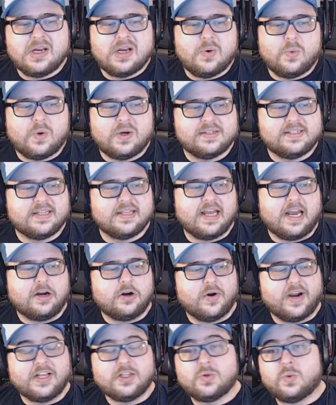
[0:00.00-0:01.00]
Wasn't that
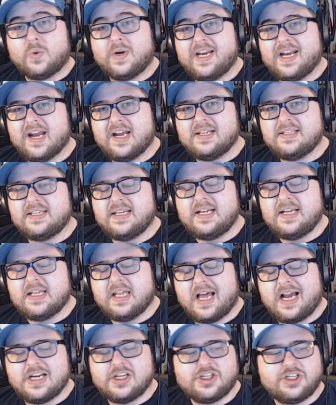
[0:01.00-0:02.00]
great. 2019
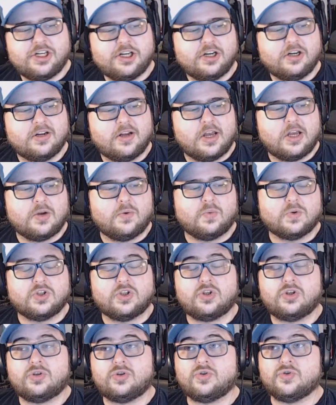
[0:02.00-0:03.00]
last year was
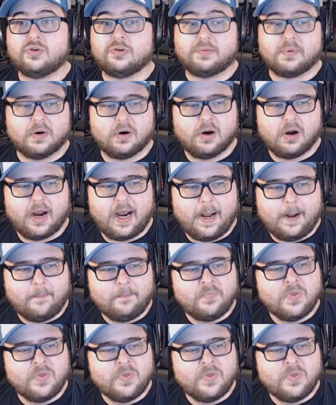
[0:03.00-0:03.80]
super great.